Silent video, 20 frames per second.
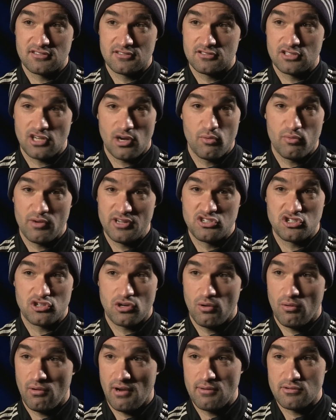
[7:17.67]
So in
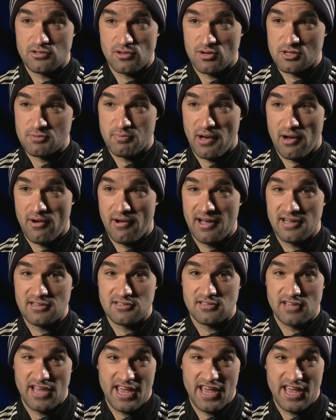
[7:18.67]
school I was always Boaz,